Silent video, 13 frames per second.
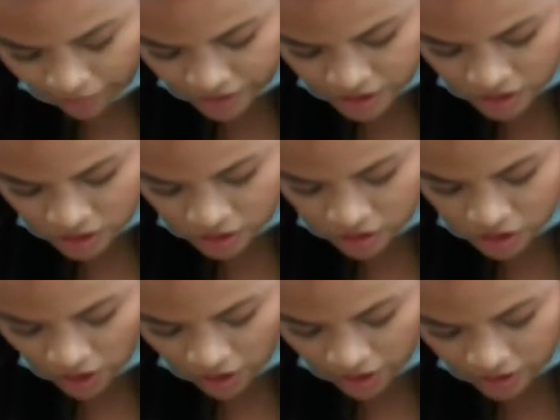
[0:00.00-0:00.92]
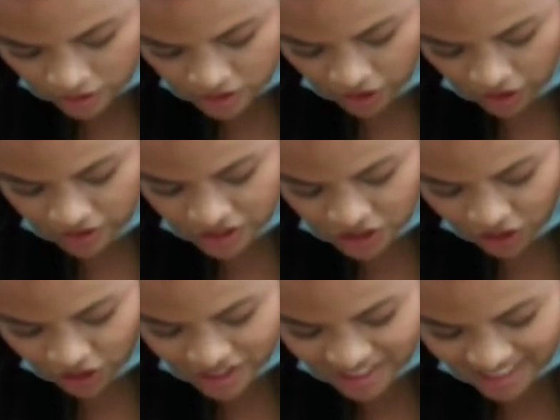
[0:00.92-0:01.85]
the
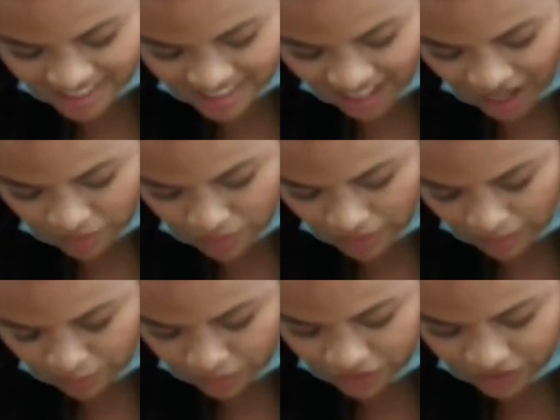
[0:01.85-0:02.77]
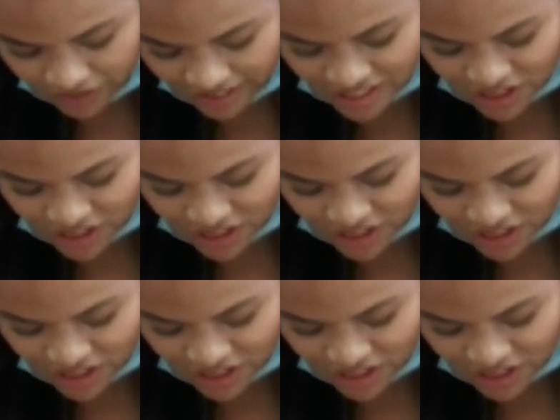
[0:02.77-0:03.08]
stars in the sky remained brilliant